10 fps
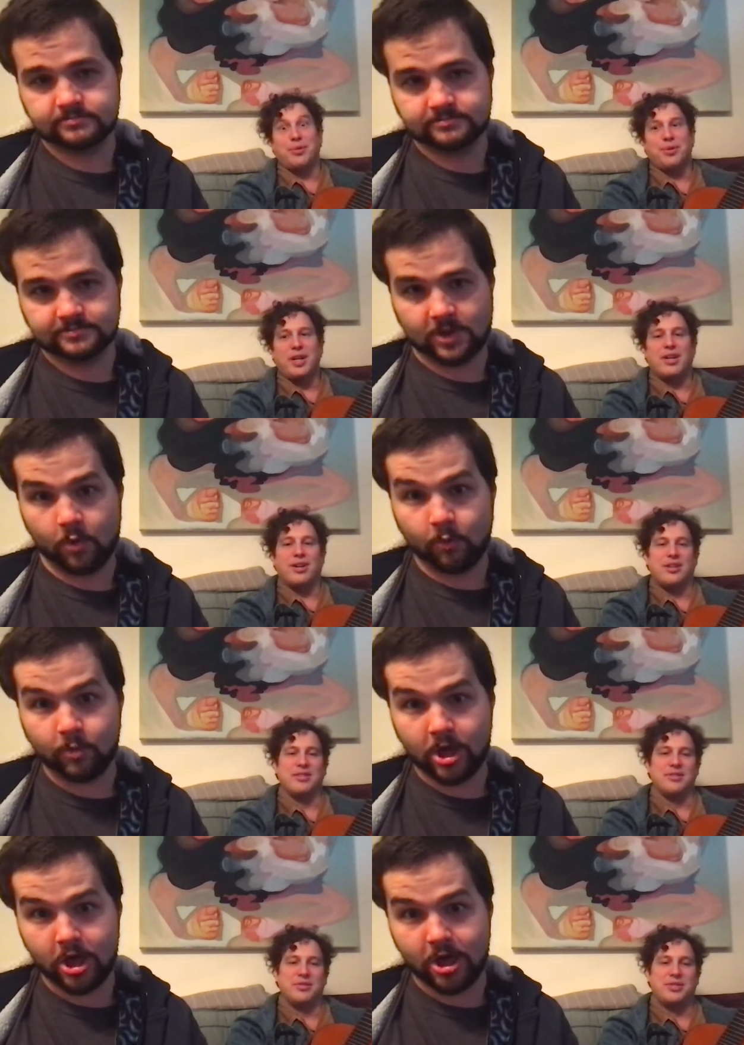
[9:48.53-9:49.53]
Speaker 1: three called
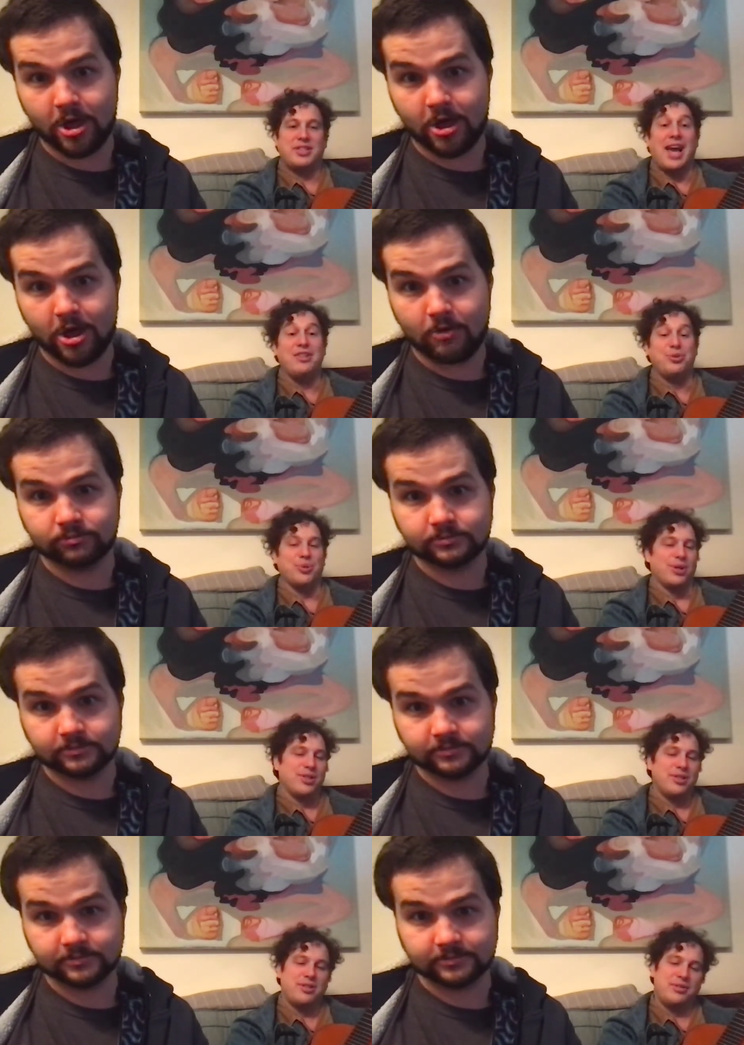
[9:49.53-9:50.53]
Whoa!
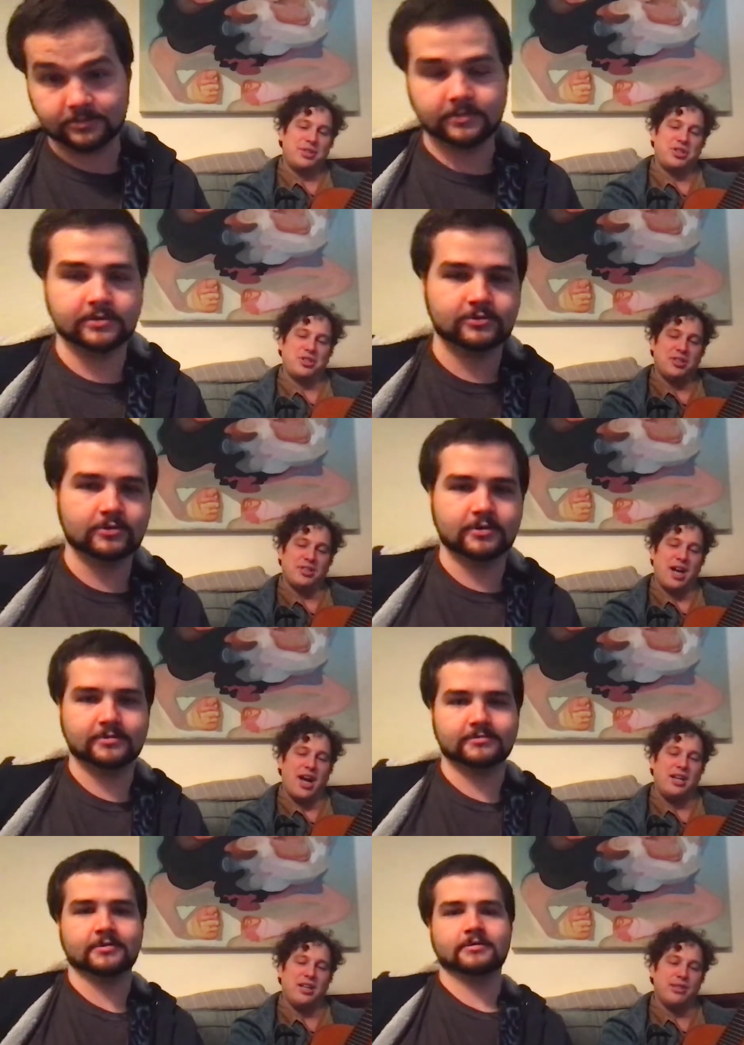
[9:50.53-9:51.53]
Schedules, which that's is right,
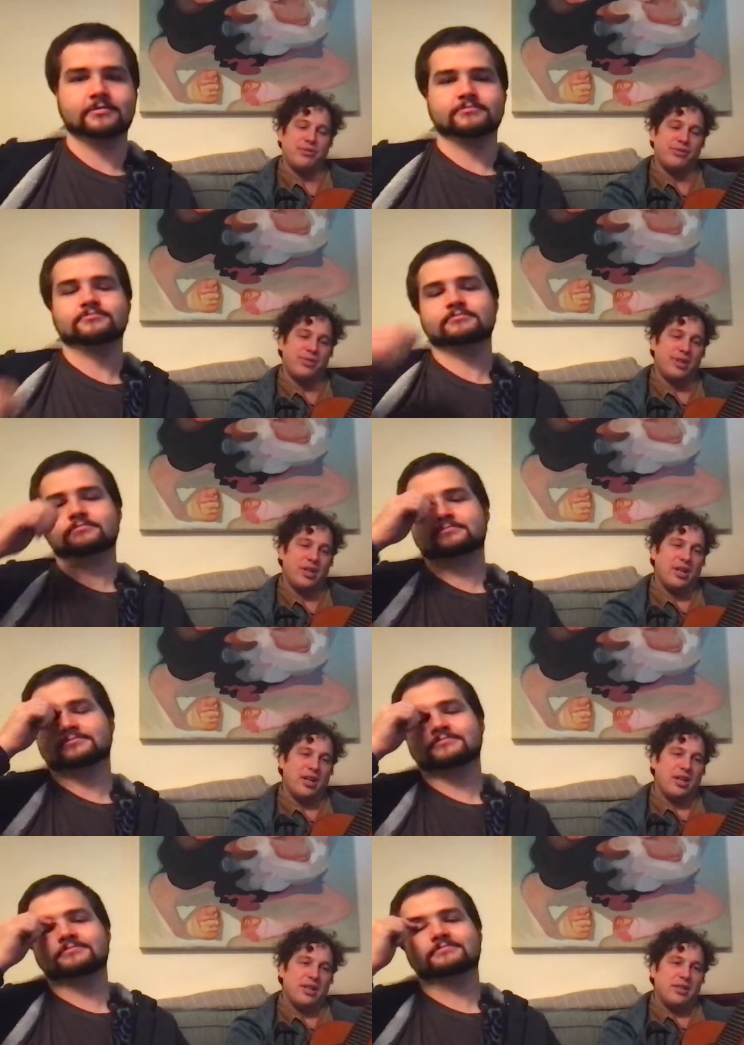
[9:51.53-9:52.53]
kind yeah. of
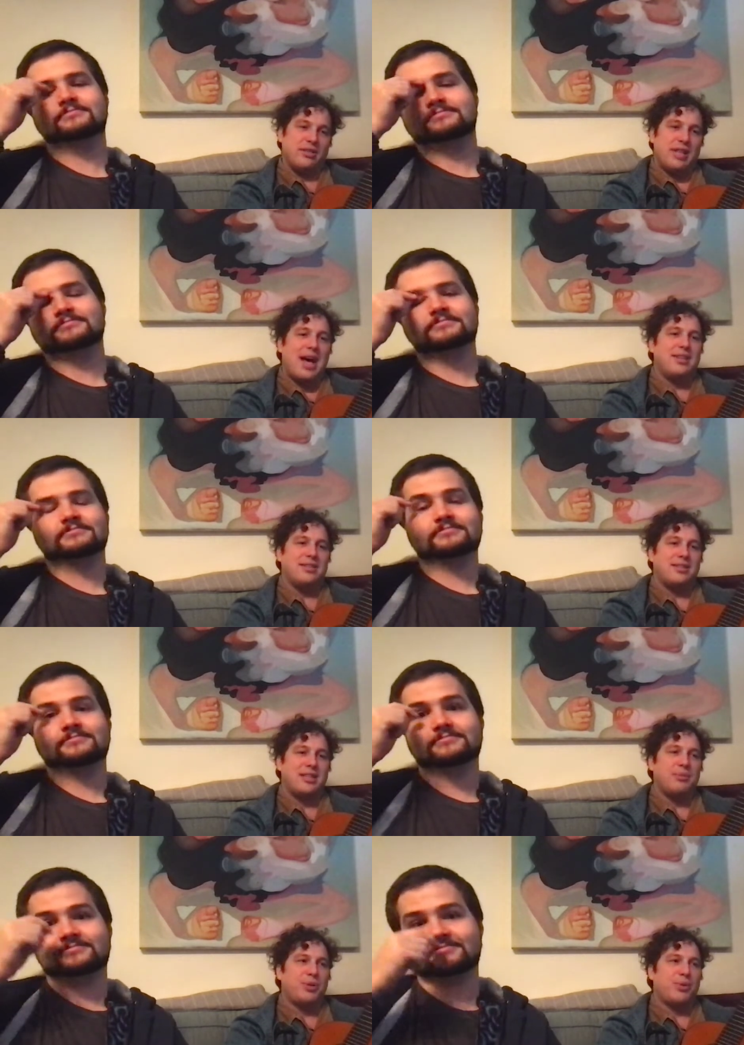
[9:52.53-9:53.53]
that
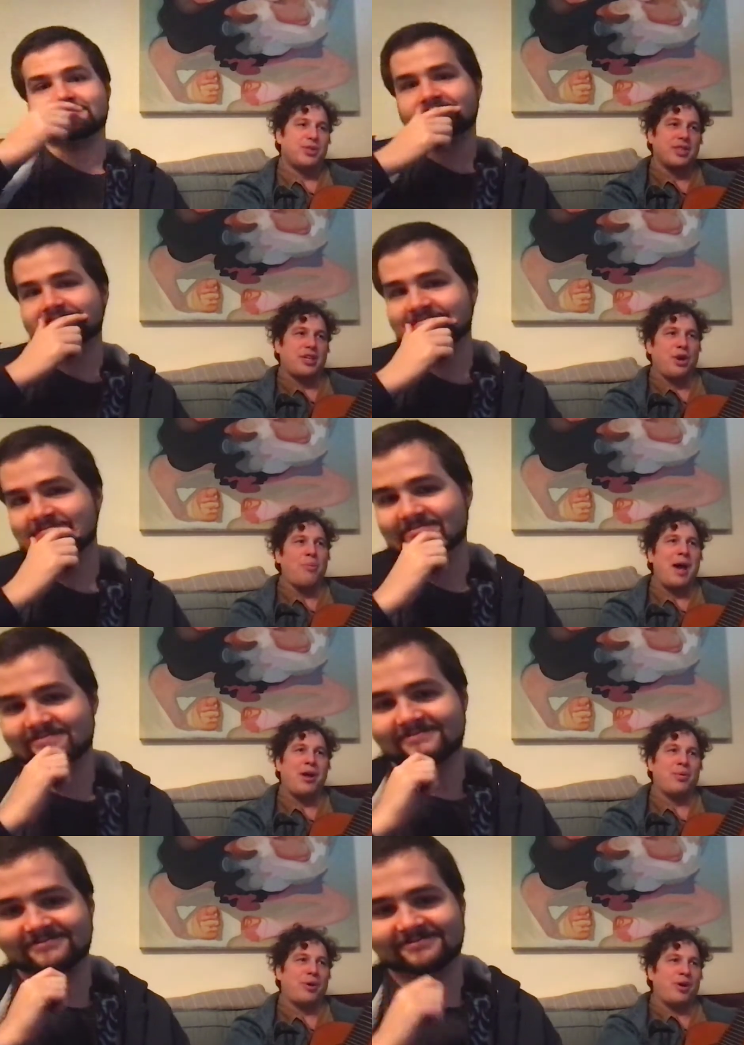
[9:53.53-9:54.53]
sentiment where it's like no
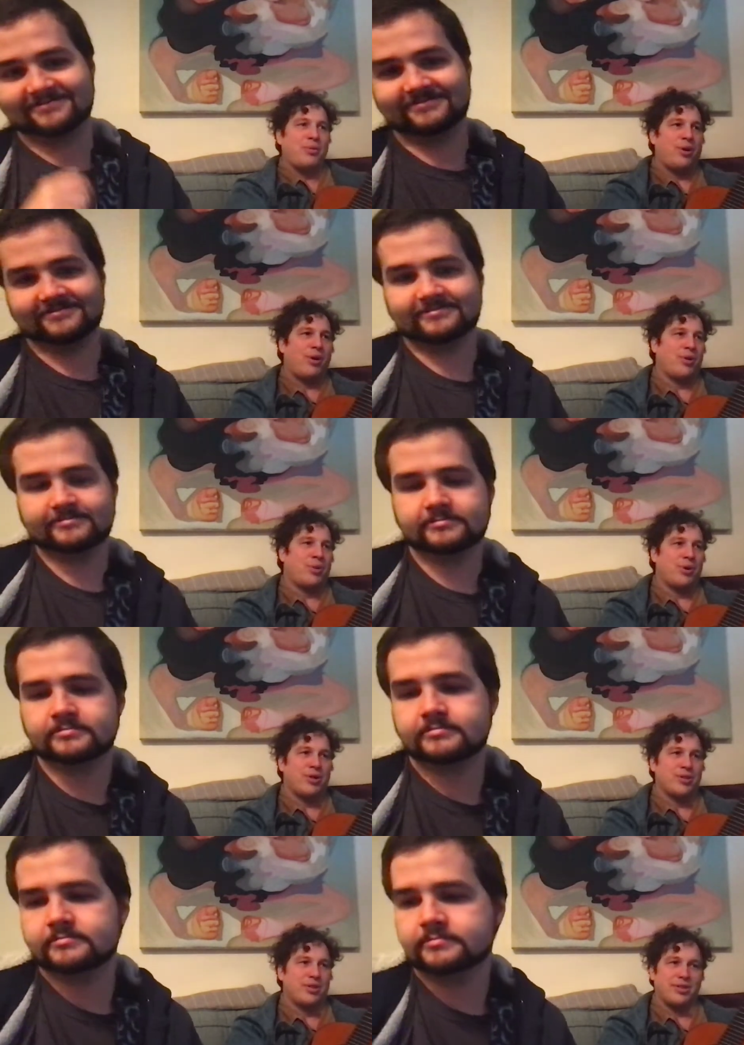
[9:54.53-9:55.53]
matter where you are in the
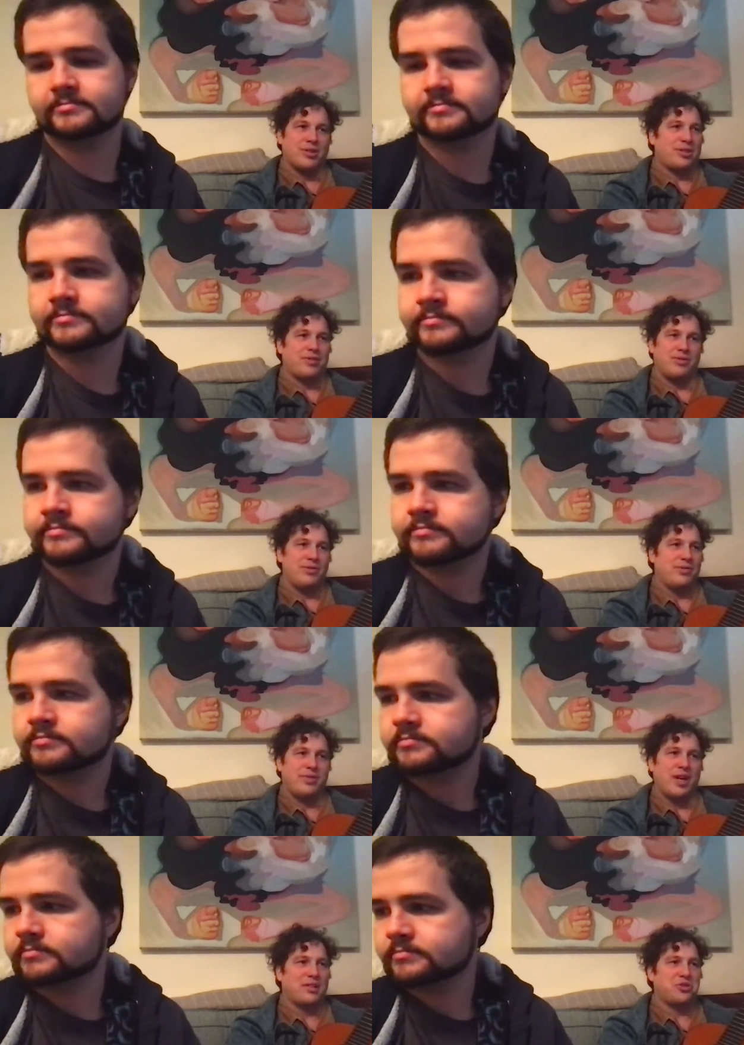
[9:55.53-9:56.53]
world, you're just
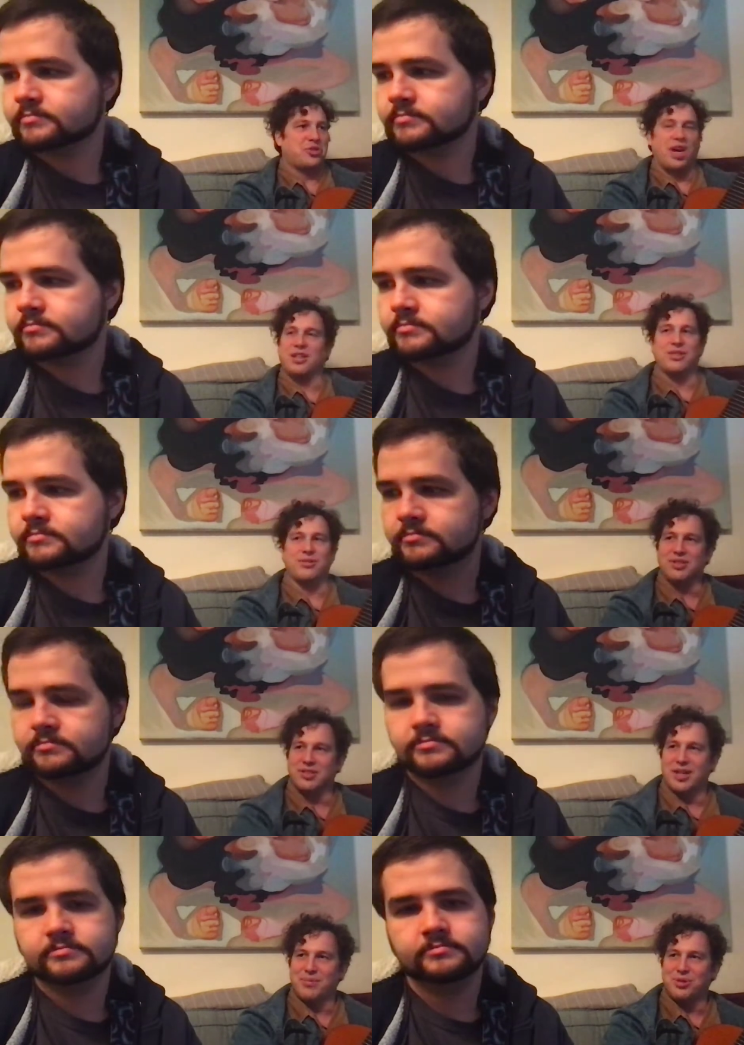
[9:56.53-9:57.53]
fucking stuck doing the
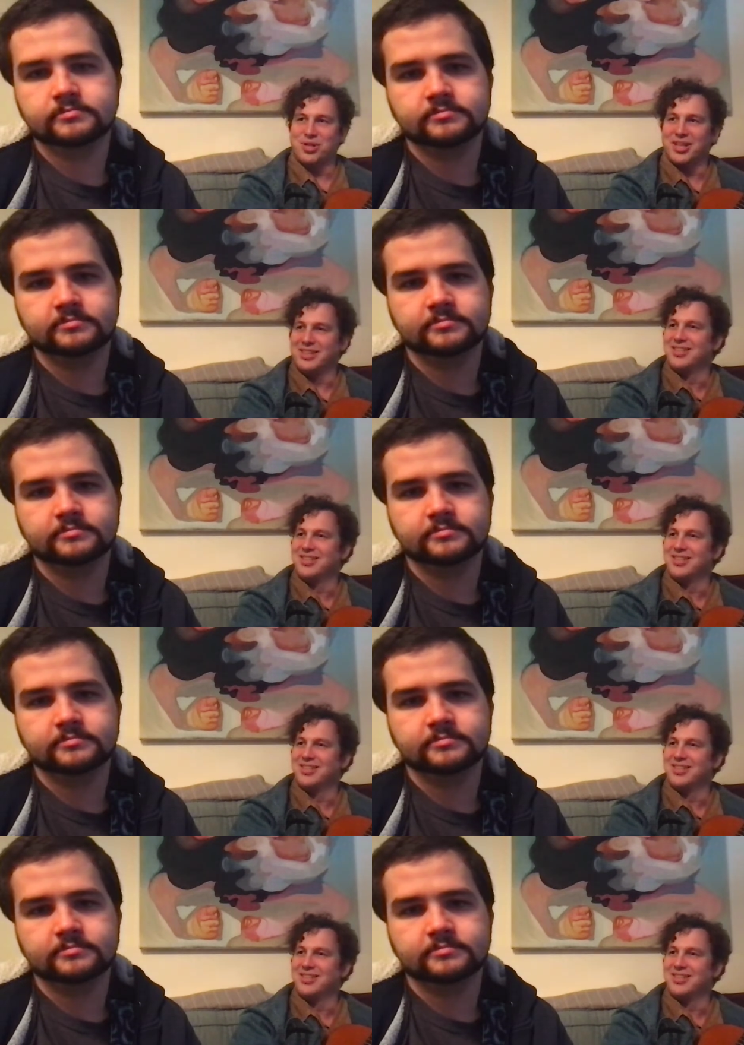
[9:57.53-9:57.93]
same shit.